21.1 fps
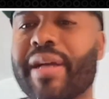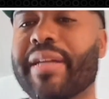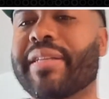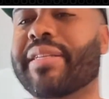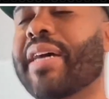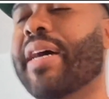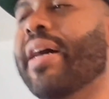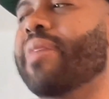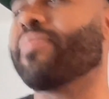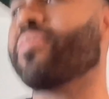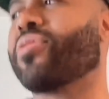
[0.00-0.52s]

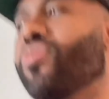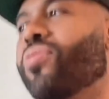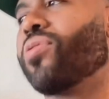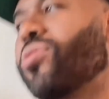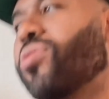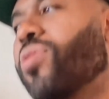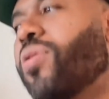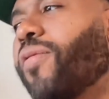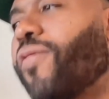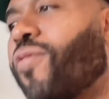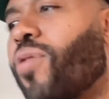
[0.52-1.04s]
times, so on and
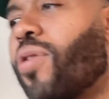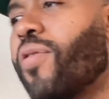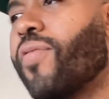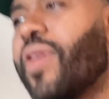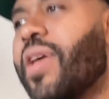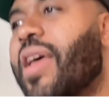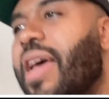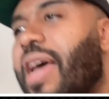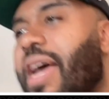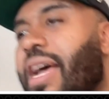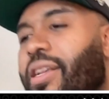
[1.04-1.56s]
so forth.
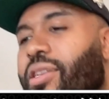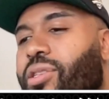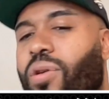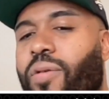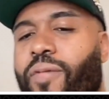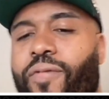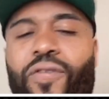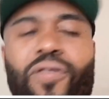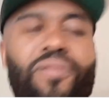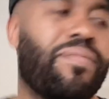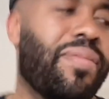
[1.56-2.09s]
And so
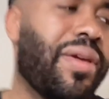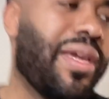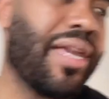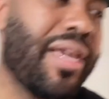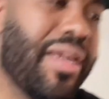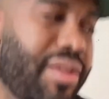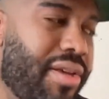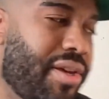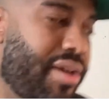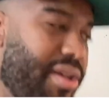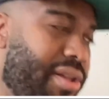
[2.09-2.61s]
for me,
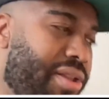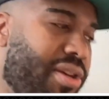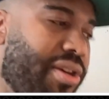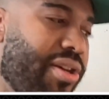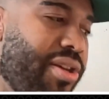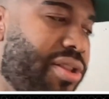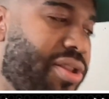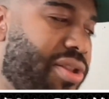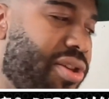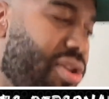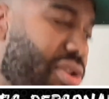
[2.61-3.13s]

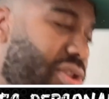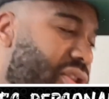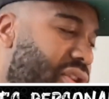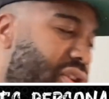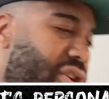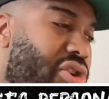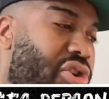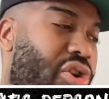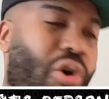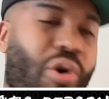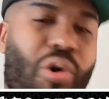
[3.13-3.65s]
the
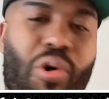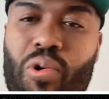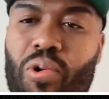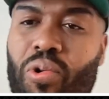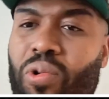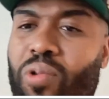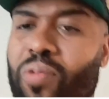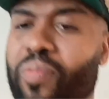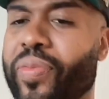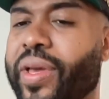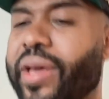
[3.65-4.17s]

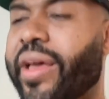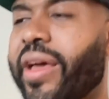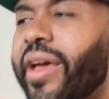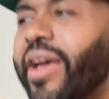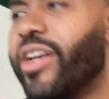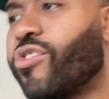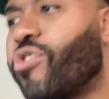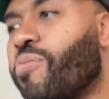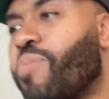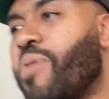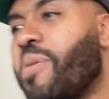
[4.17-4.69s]
goal
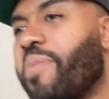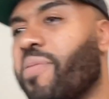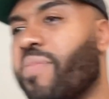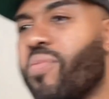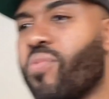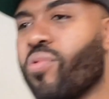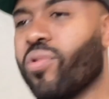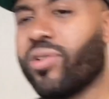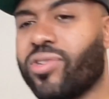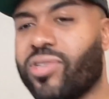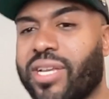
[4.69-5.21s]
is for people to be
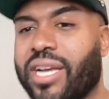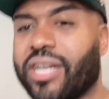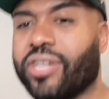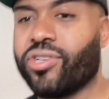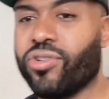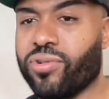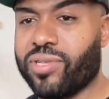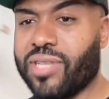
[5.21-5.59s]
more intersectional.